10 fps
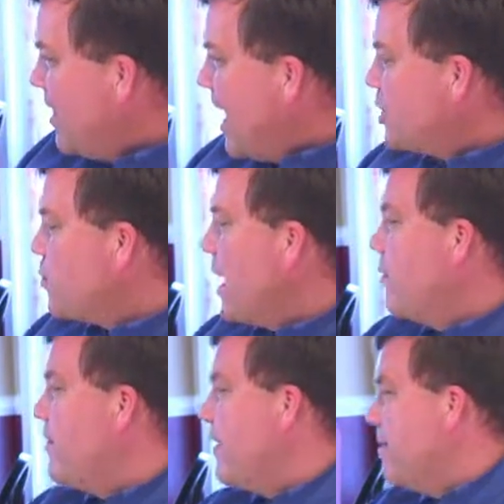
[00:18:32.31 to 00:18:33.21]
That's
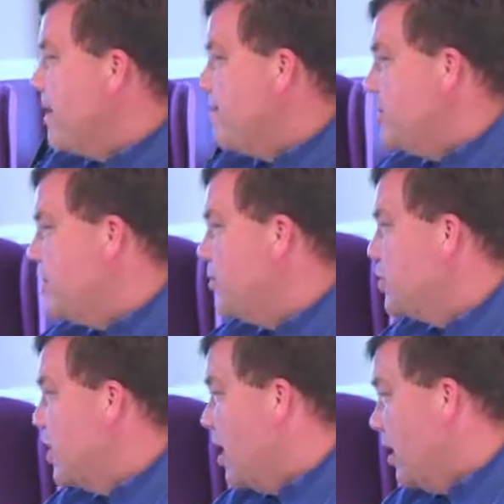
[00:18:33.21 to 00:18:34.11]
why we think maybe she
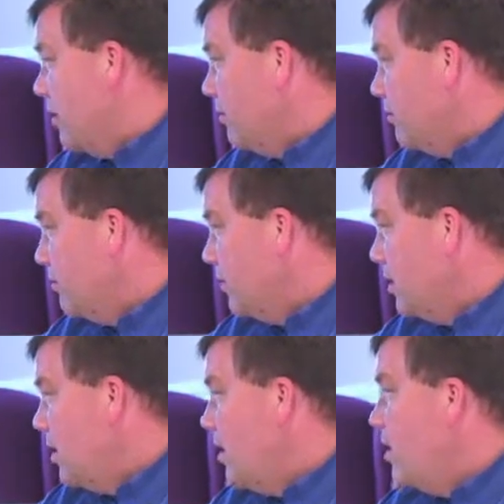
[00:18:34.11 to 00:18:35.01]
was young,
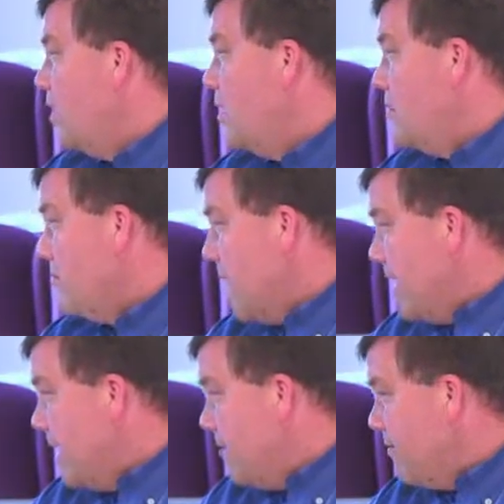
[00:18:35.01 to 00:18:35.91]

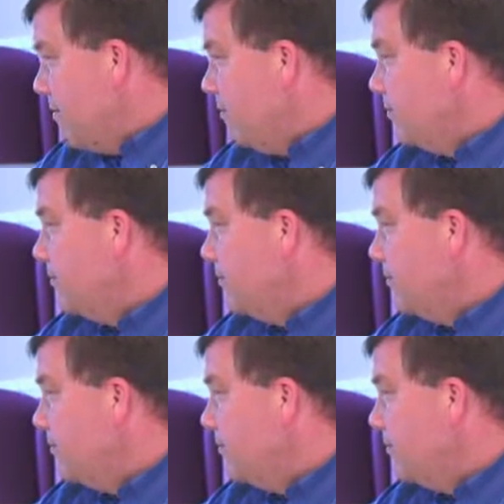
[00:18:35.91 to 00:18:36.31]
naive.